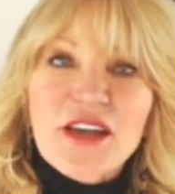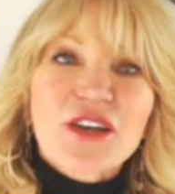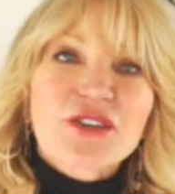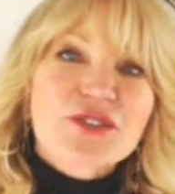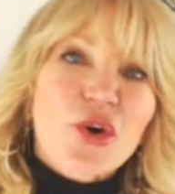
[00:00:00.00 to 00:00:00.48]

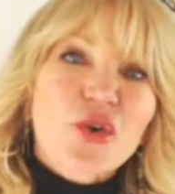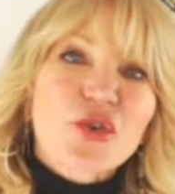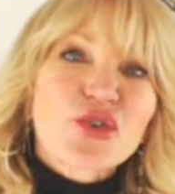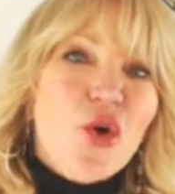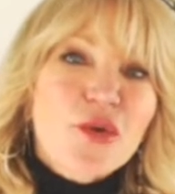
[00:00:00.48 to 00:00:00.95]
So
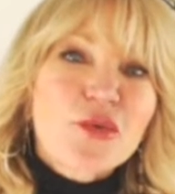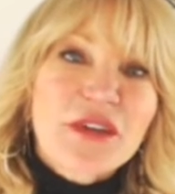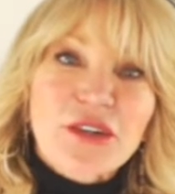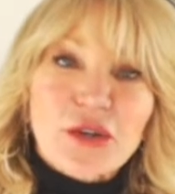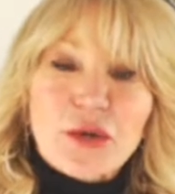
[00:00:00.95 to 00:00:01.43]
your
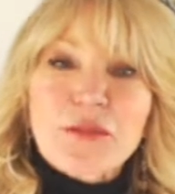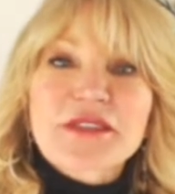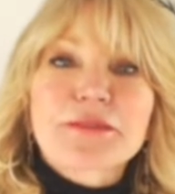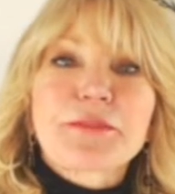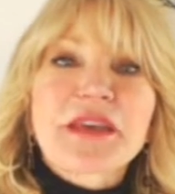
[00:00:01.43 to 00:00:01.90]
reader
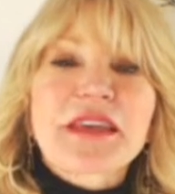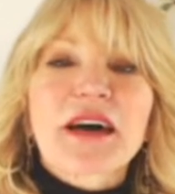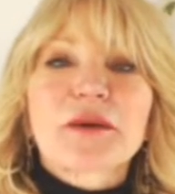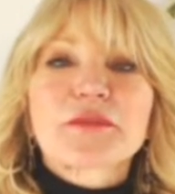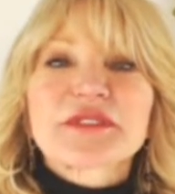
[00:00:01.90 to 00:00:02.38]
must
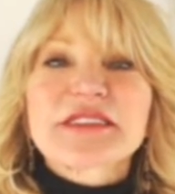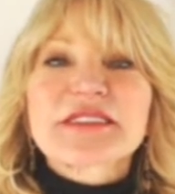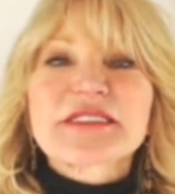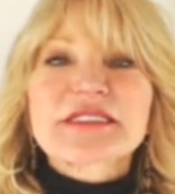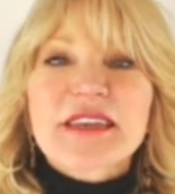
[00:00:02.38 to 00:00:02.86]
become
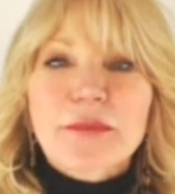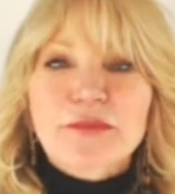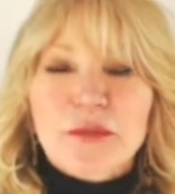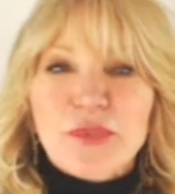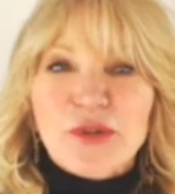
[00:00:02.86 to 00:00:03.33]

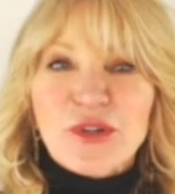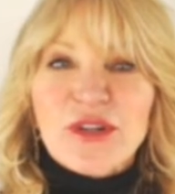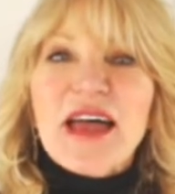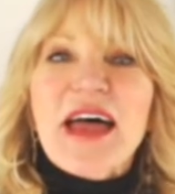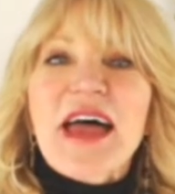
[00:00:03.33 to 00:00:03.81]
susceptible
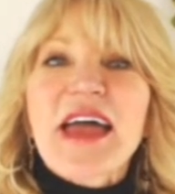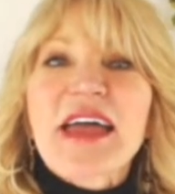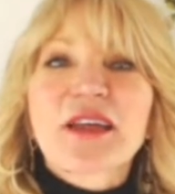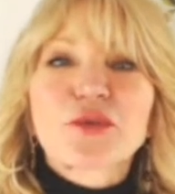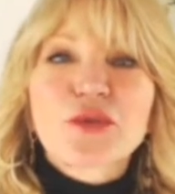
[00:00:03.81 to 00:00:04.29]

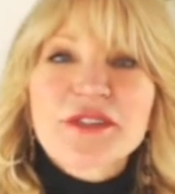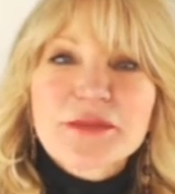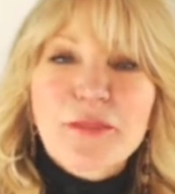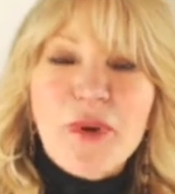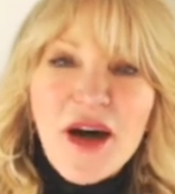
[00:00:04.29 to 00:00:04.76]
and
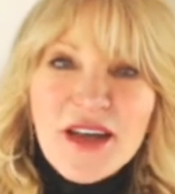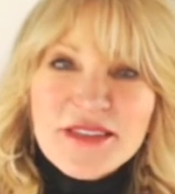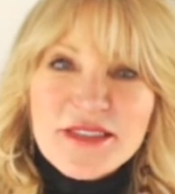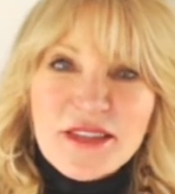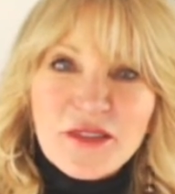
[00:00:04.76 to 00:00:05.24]

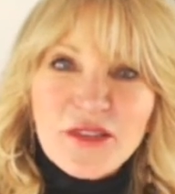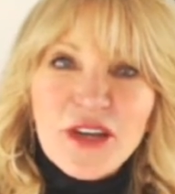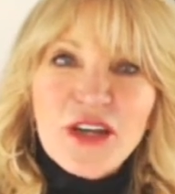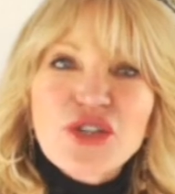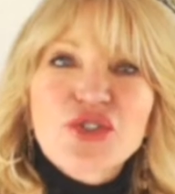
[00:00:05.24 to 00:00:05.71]
responsive
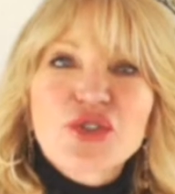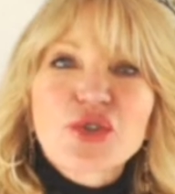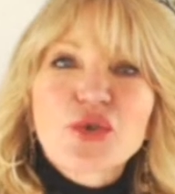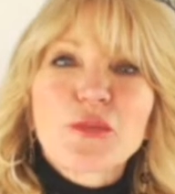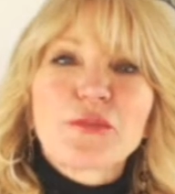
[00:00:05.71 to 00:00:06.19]

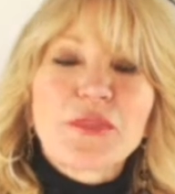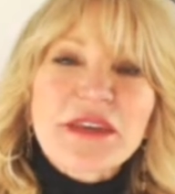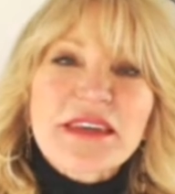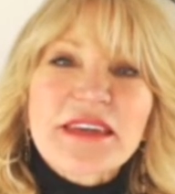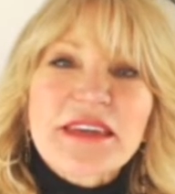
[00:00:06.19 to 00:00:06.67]
to
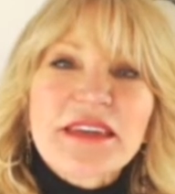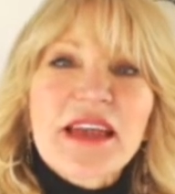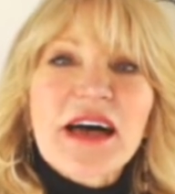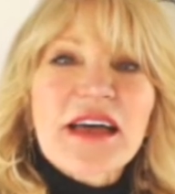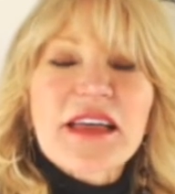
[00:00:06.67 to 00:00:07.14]

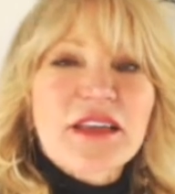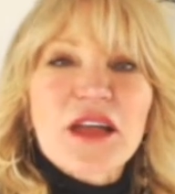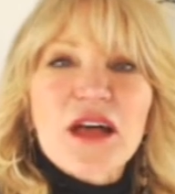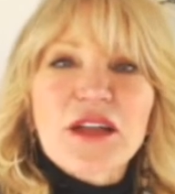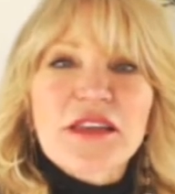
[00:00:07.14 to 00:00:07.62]
being
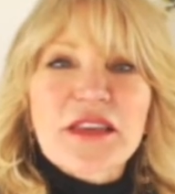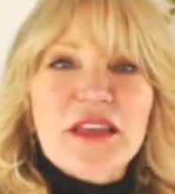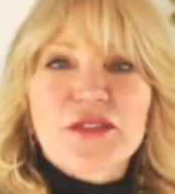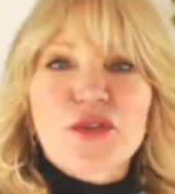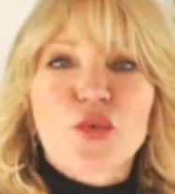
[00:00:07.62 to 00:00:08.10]

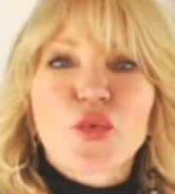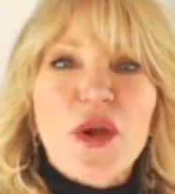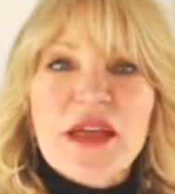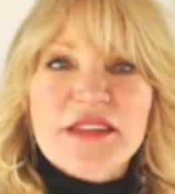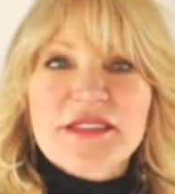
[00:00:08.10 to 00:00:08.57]

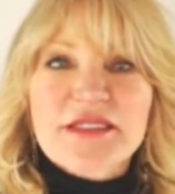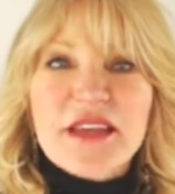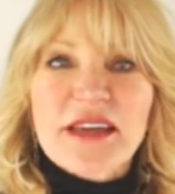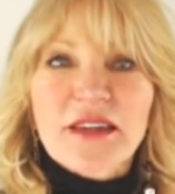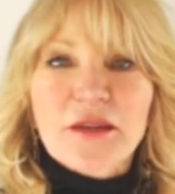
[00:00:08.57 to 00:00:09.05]

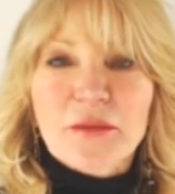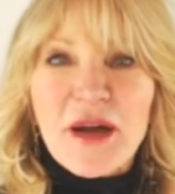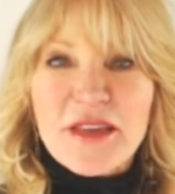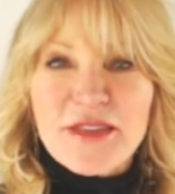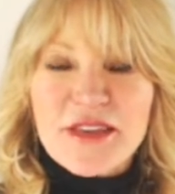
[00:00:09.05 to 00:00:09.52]
excited
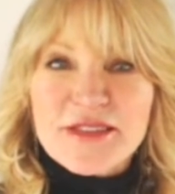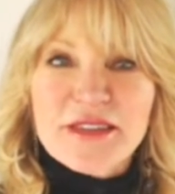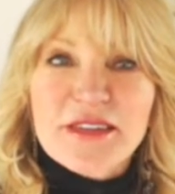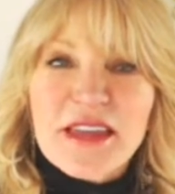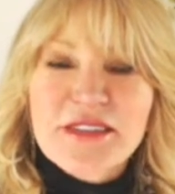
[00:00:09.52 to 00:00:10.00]
by this.
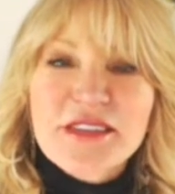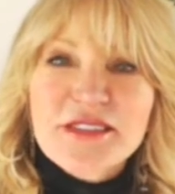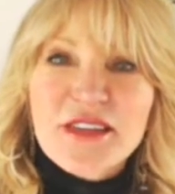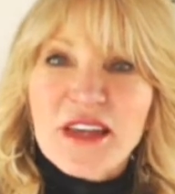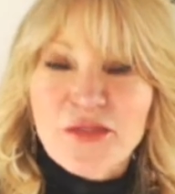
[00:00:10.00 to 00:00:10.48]
And
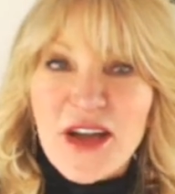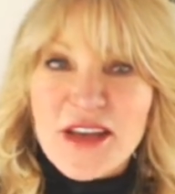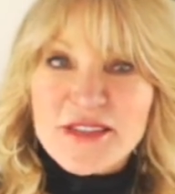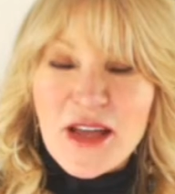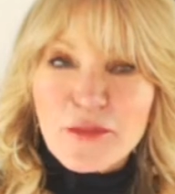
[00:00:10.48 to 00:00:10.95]
this
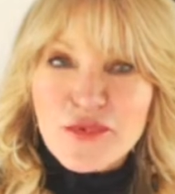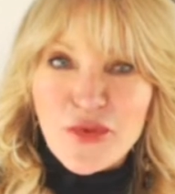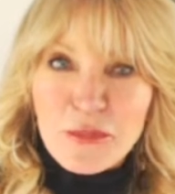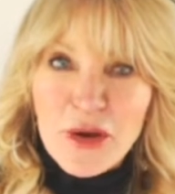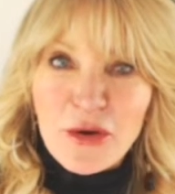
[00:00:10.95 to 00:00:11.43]
advice comes
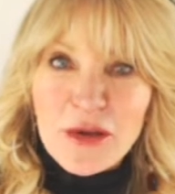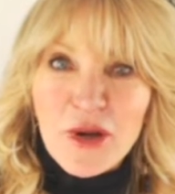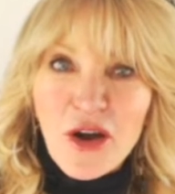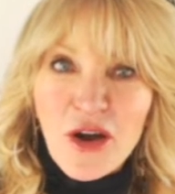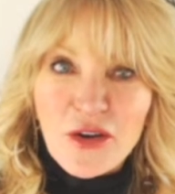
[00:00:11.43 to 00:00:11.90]
from Mary
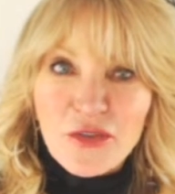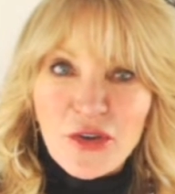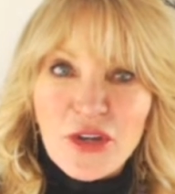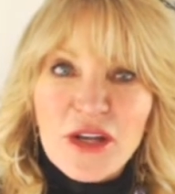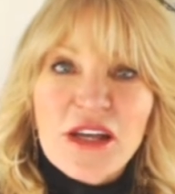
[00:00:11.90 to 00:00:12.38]

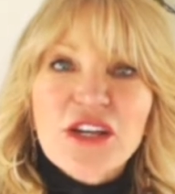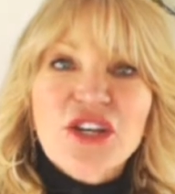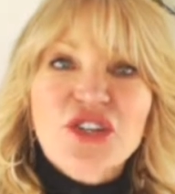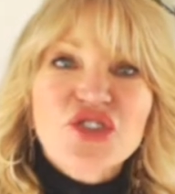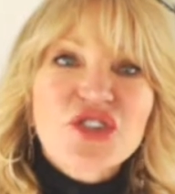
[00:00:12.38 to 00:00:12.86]
MacArthur.
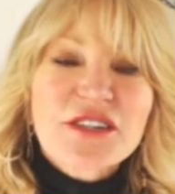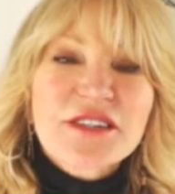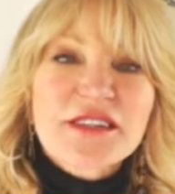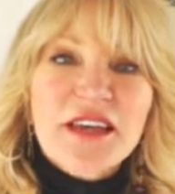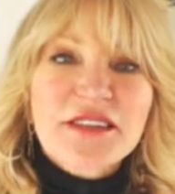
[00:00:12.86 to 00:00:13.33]
And she
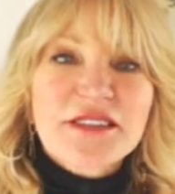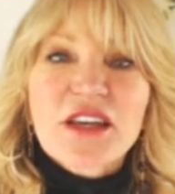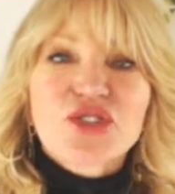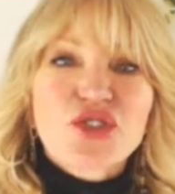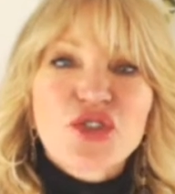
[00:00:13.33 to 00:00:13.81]
says,
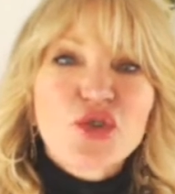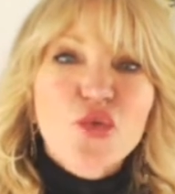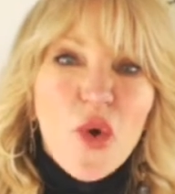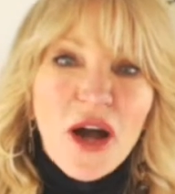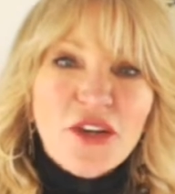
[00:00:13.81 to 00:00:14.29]
do you
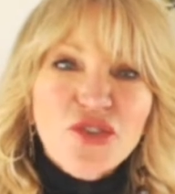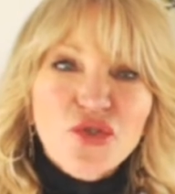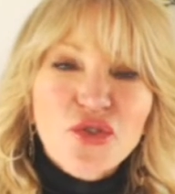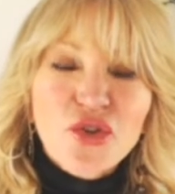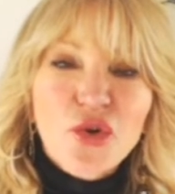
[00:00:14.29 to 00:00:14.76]
want your
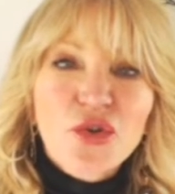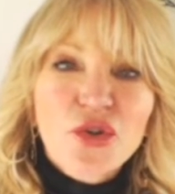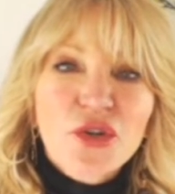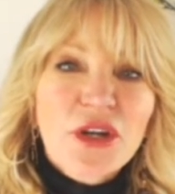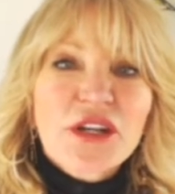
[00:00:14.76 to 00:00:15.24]

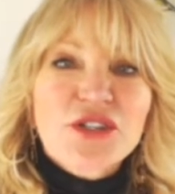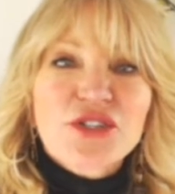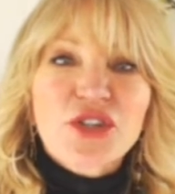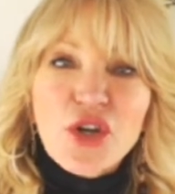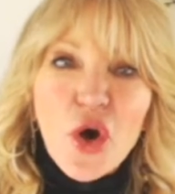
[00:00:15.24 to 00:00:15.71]
donor
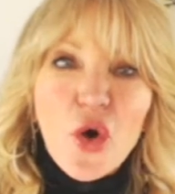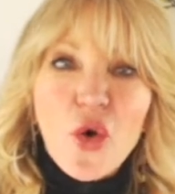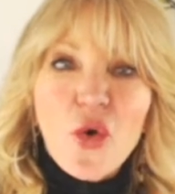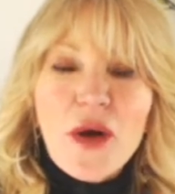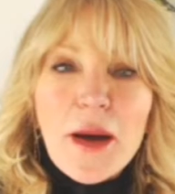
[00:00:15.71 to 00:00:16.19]
to
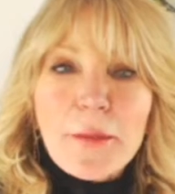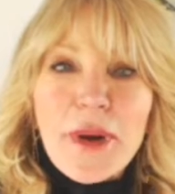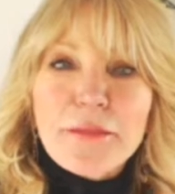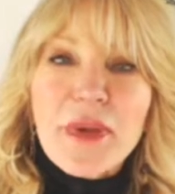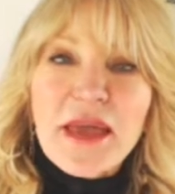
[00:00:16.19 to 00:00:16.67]
know
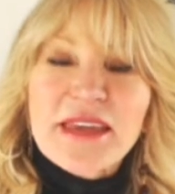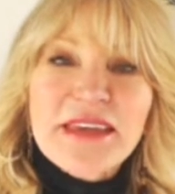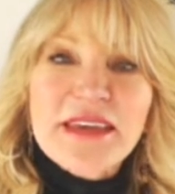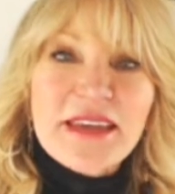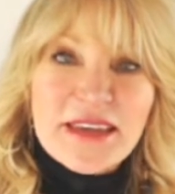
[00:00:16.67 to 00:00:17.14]
by
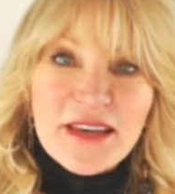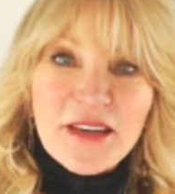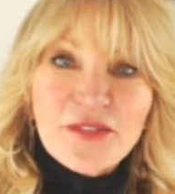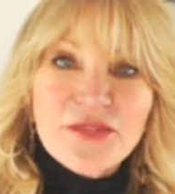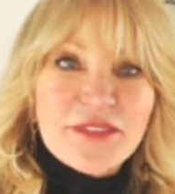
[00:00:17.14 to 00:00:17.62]
making a
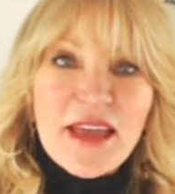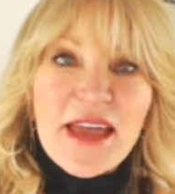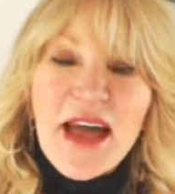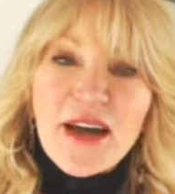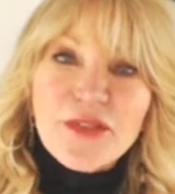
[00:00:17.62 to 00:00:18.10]
gift that they
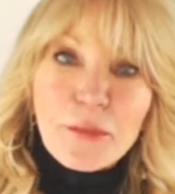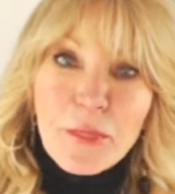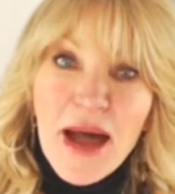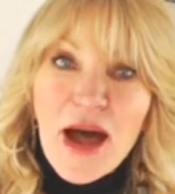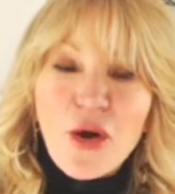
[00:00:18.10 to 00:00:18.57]
have the
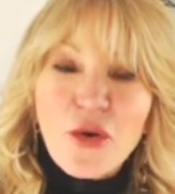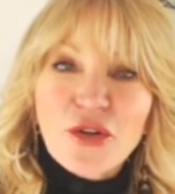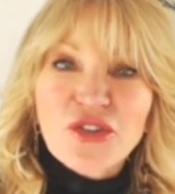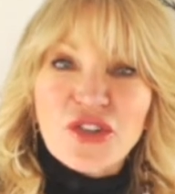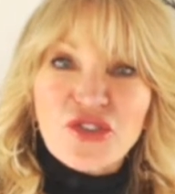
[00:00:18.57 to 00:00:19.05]
power
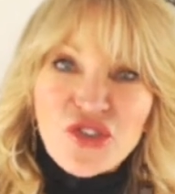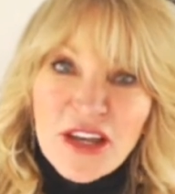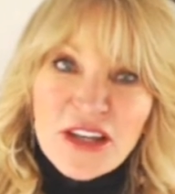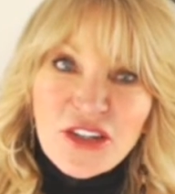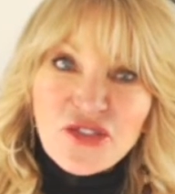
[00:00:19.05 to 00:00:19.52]
to
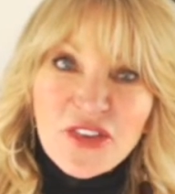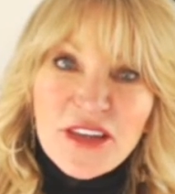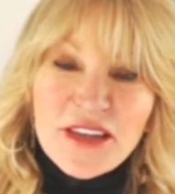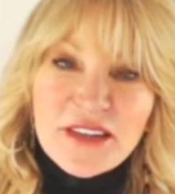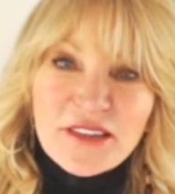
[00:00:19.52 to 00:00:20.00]
change
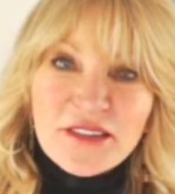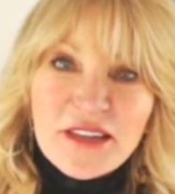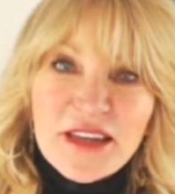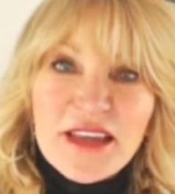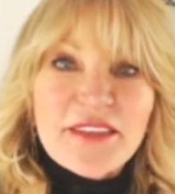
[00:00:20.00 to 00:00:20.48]
things?
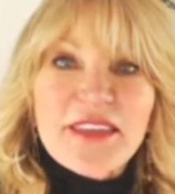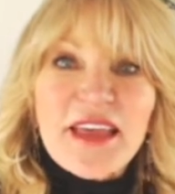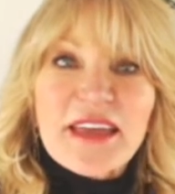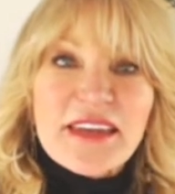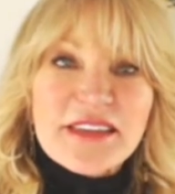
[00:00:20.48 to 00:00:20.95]

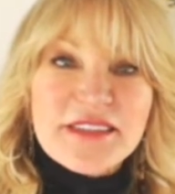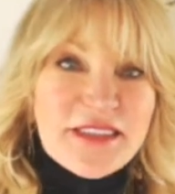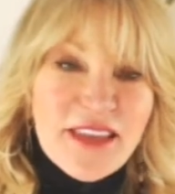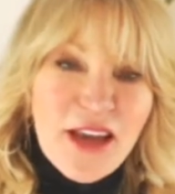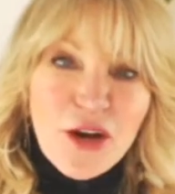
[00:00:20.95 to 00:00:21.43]
That it's
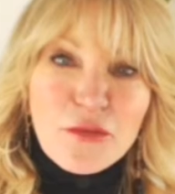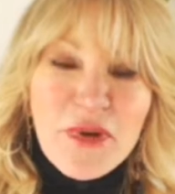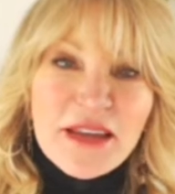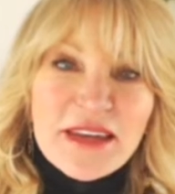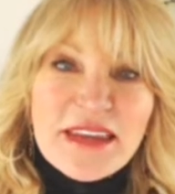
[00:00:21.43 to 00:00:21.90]
their
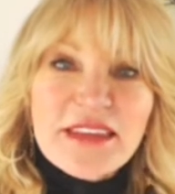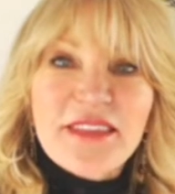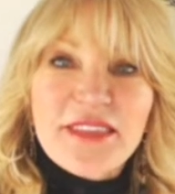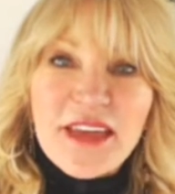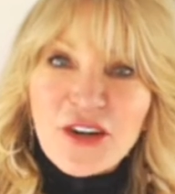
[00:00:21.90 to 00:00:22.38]
money,
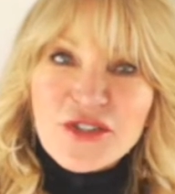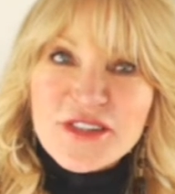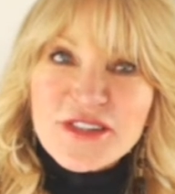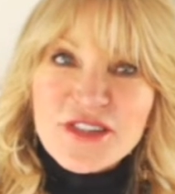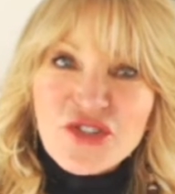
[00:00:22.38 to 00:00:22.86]
their
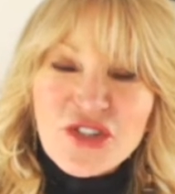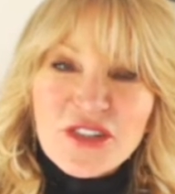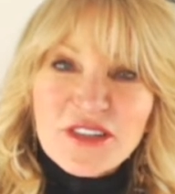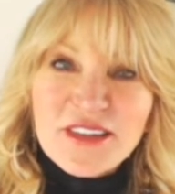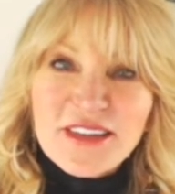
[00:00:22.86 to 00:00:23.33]

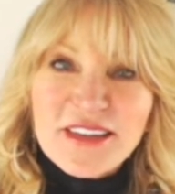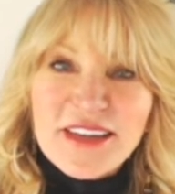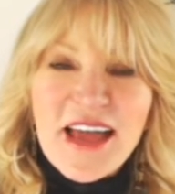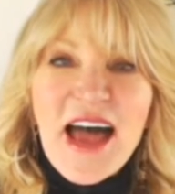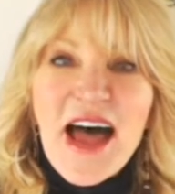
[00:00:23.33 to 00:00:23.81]
decision?
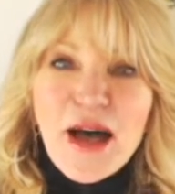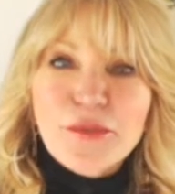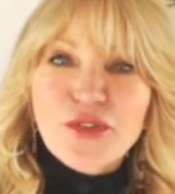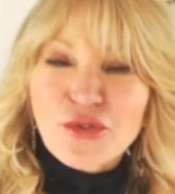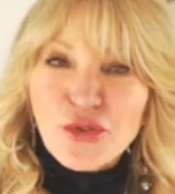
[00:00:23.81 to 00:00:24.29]

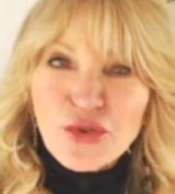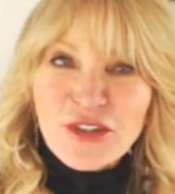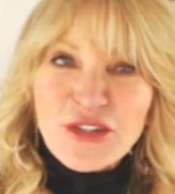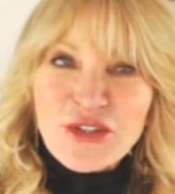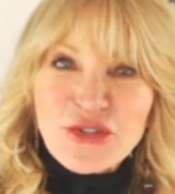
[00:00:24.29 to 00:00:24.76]

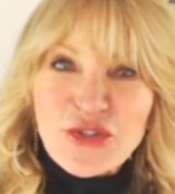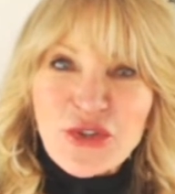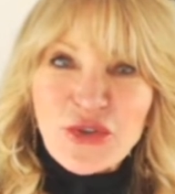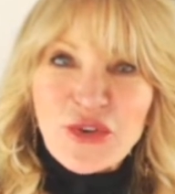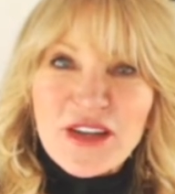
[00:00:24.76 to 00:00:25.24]
Absolutely you do.